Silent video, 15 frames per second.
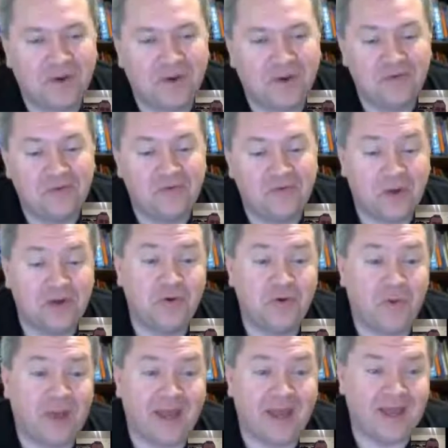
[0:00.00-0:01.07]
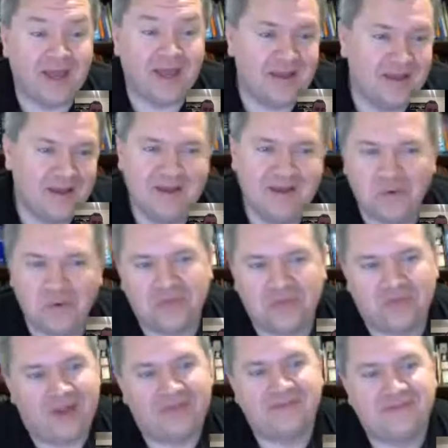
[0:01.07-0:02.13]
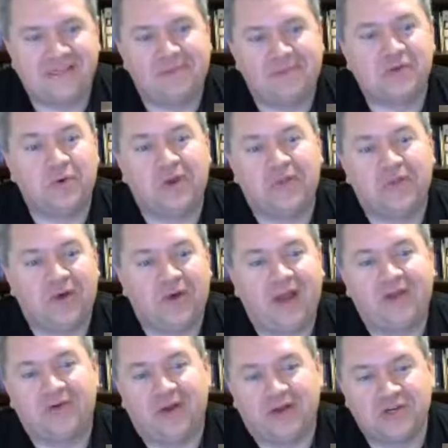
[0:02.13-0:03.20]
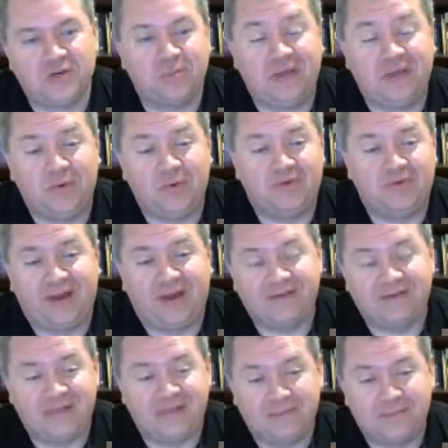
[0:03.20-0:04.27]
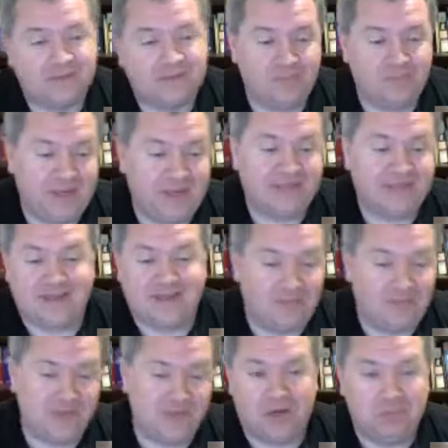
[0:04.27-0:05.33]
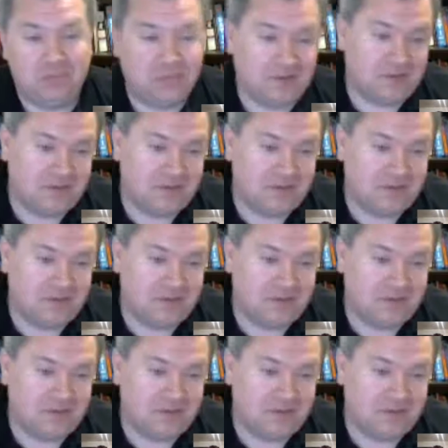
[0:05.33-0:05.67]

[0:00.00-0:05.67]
them. If you want to do A with 5 steps going the right direction, B with 5 steps mixed up, jumbled.